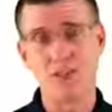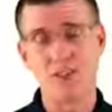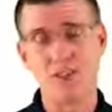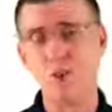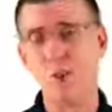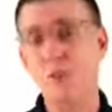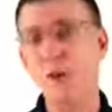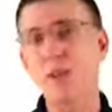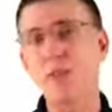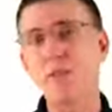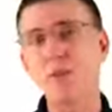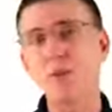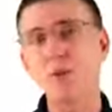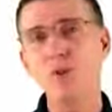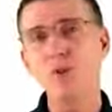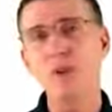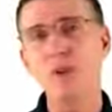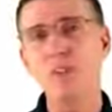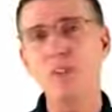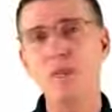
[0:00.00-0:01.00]
The
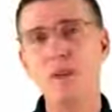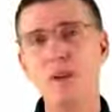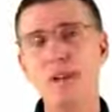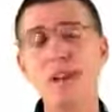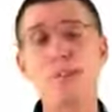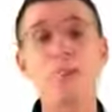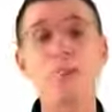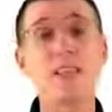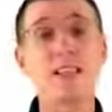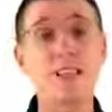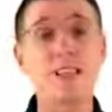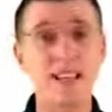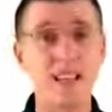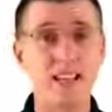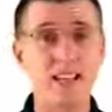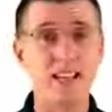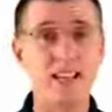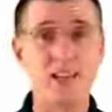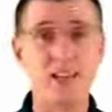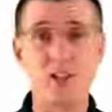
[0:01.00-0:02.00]
revolution of money
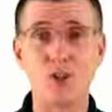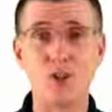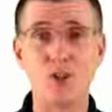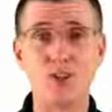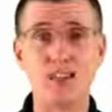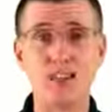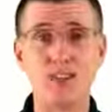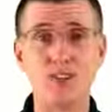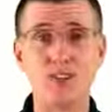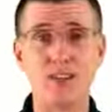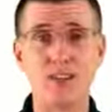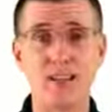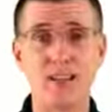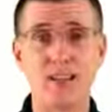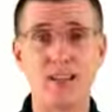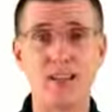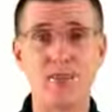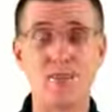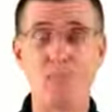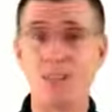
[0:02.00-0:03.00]
began in
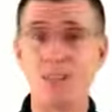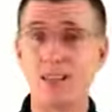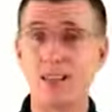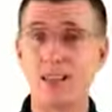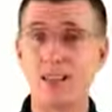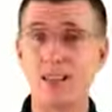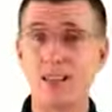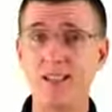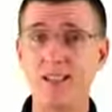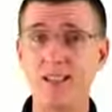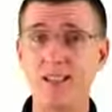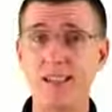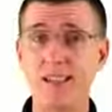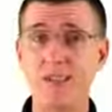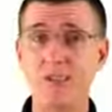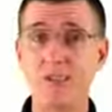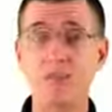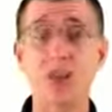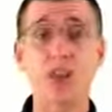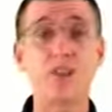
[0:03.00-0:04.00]
2009, and these
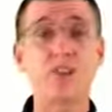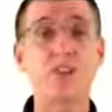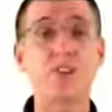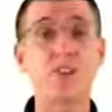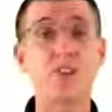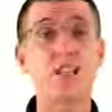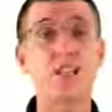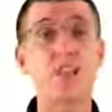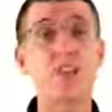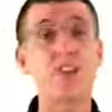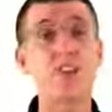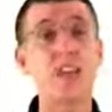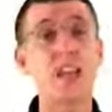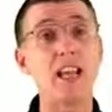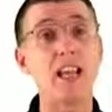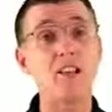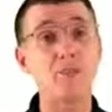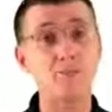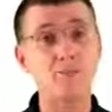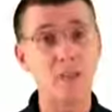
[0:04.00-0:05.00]
days we are seeing it
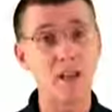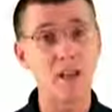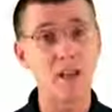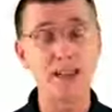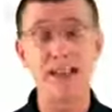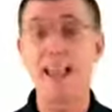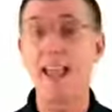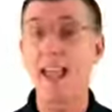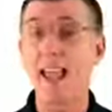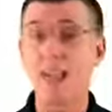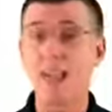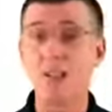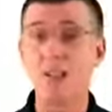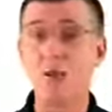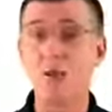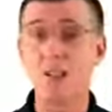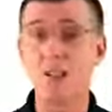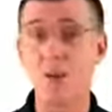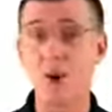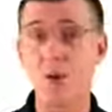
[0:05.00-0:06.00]
change money as
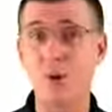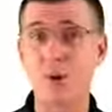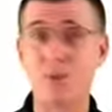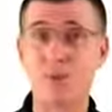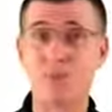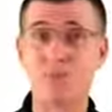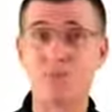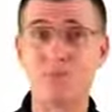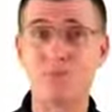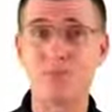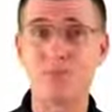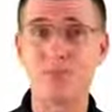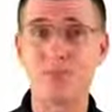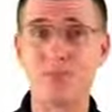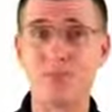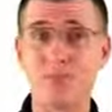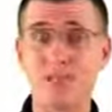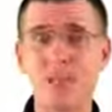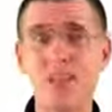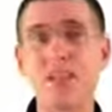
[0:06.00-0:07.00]
we know it.
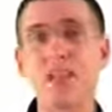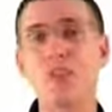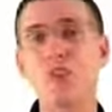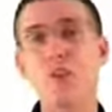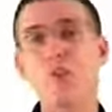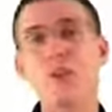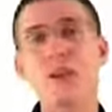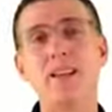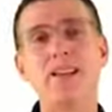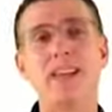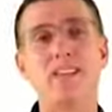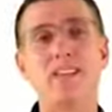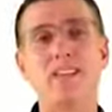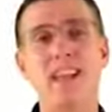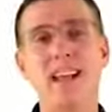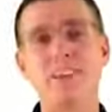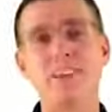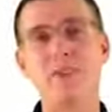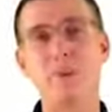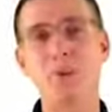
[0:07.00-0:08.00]
You may still
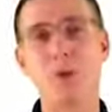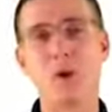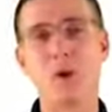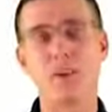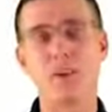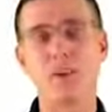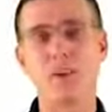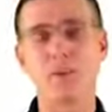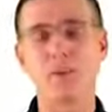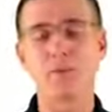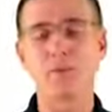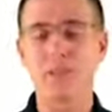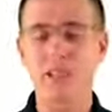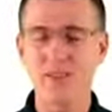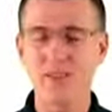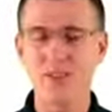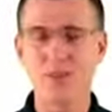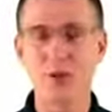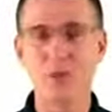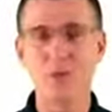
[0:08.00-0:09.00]
have some questions.
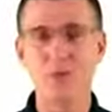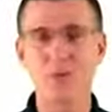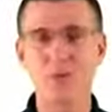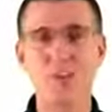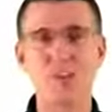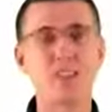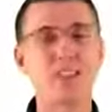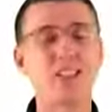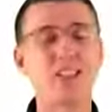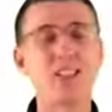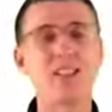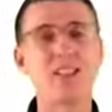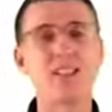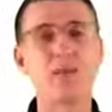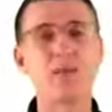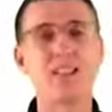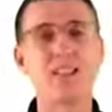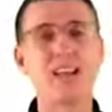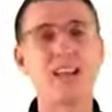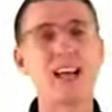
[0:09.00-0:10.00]
If so, just leave
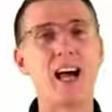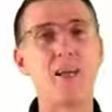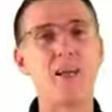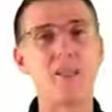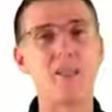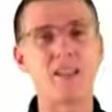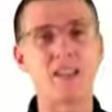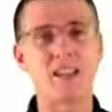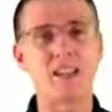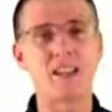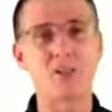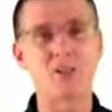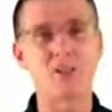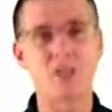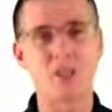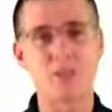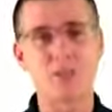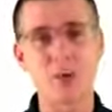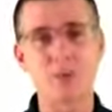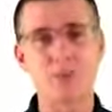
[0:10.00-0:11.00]
them in the comment section
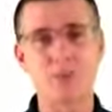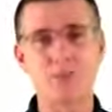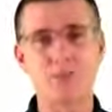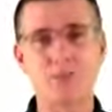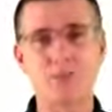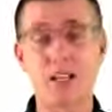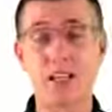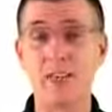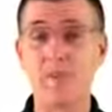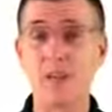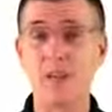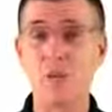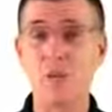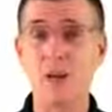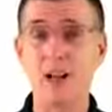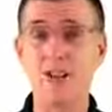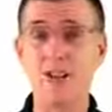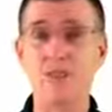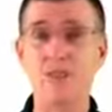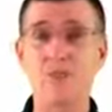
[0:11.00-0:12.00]
below. And if you're
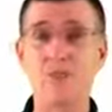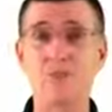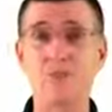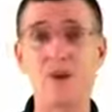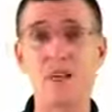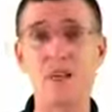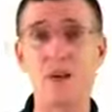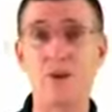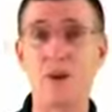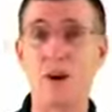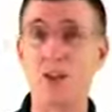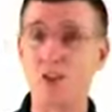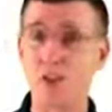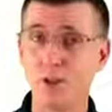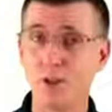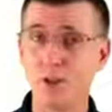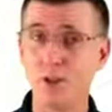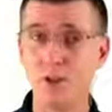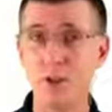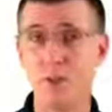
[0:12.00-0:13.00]
watching this video on
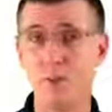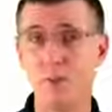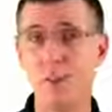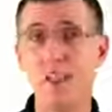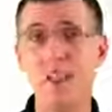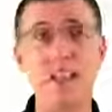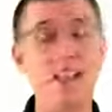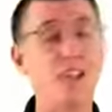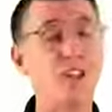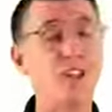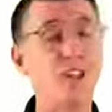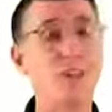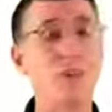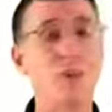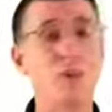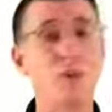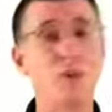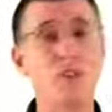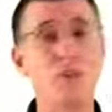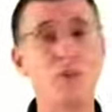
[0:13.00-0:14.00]
YouTube and
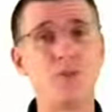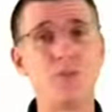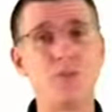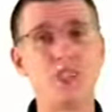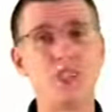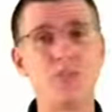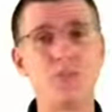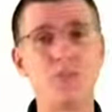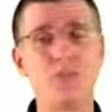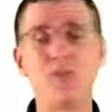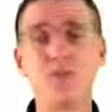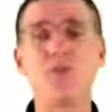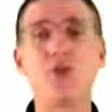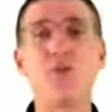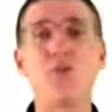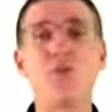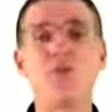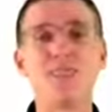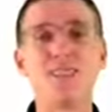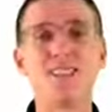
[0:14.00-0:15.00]
enjoy what you've seen,
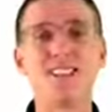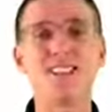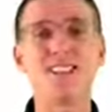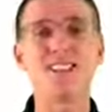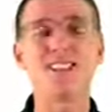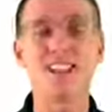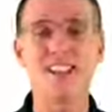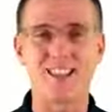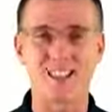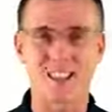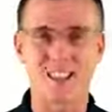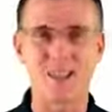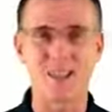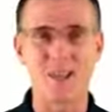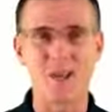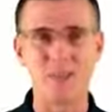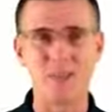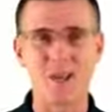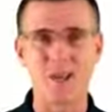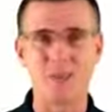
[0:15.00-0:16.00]
don't forget to hit the
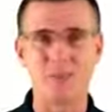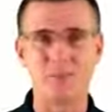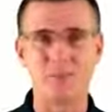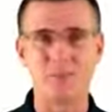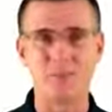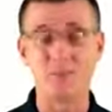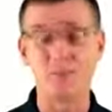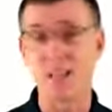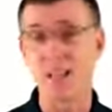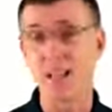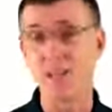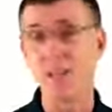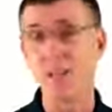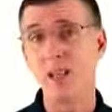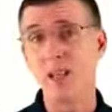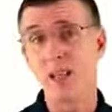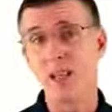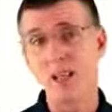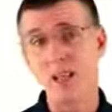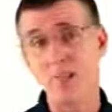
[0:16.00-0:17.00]
like button. Then,
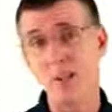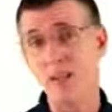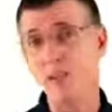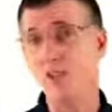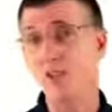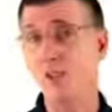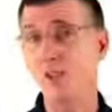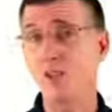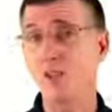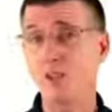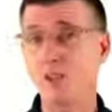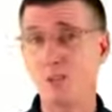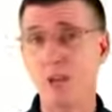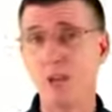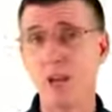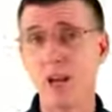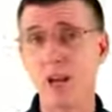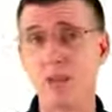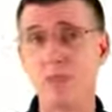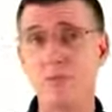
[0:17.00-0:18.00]
make sure to
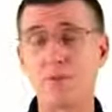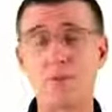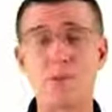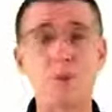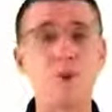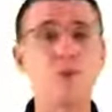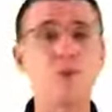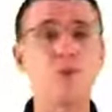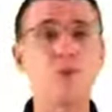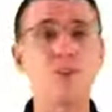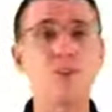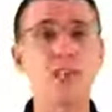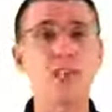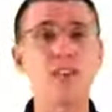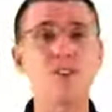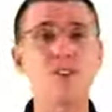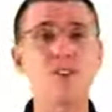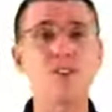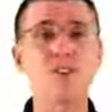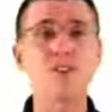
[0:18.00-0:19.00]
subscribe for
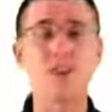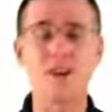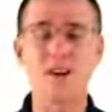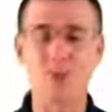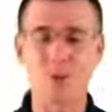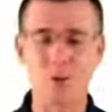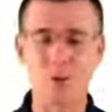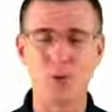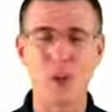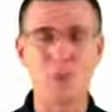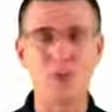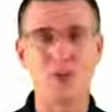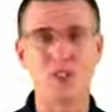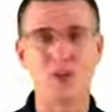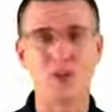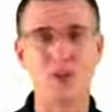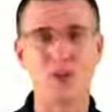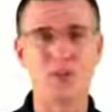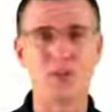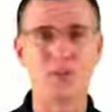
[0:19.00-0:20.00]
notifications about new
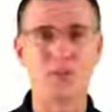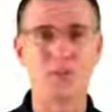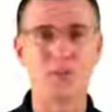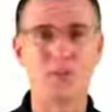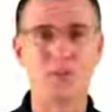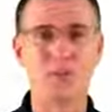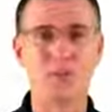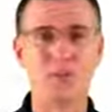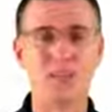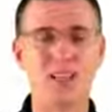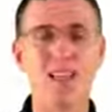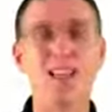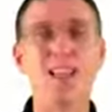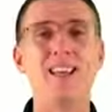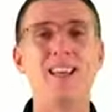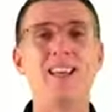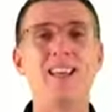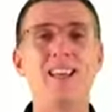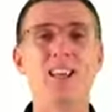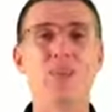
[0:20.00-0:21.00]
episodes.
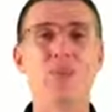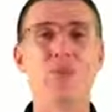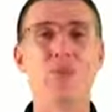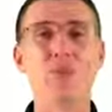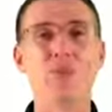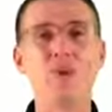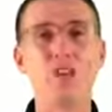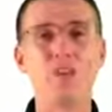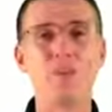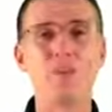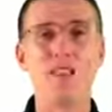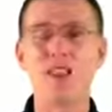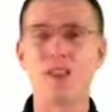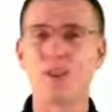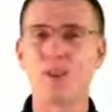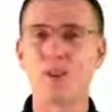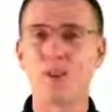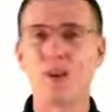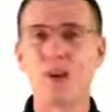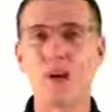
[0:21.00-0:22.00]
Thanks for joining me
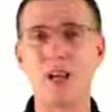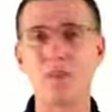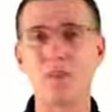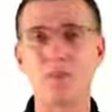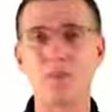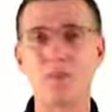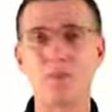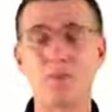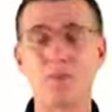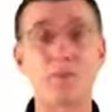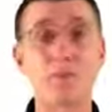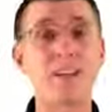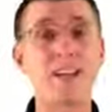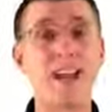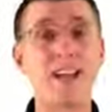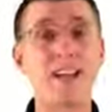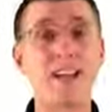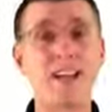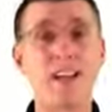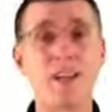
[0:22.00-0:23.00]
here at the whiteboard. For
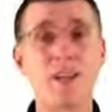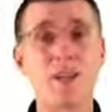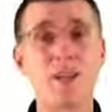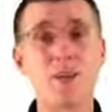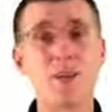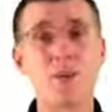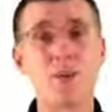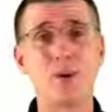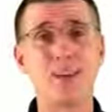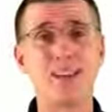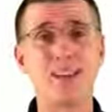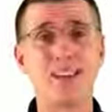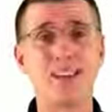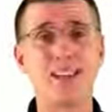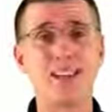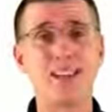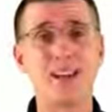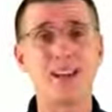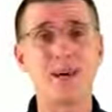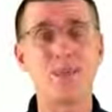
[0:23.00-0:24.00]

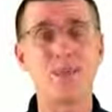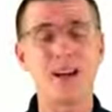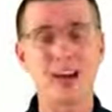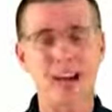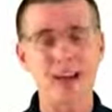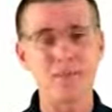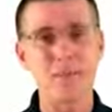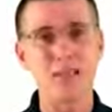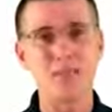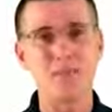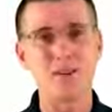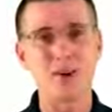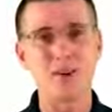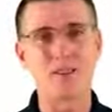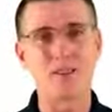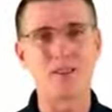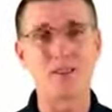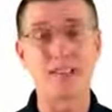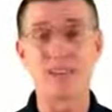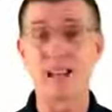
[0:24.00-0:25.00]
99bitcoins.com, I'm Nate
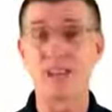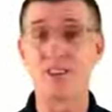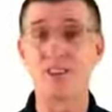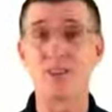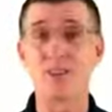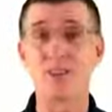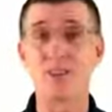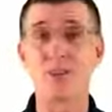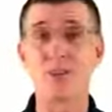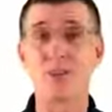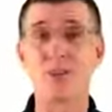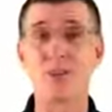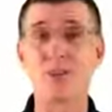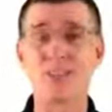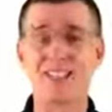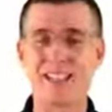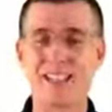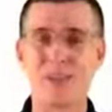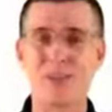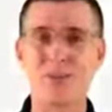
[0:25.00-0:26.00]
Martin, and I'll see you
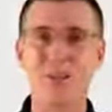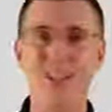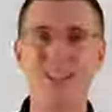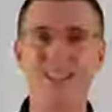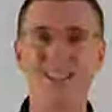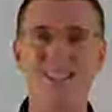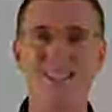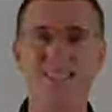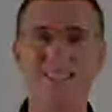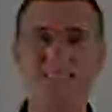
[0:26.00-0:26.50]
in a bit.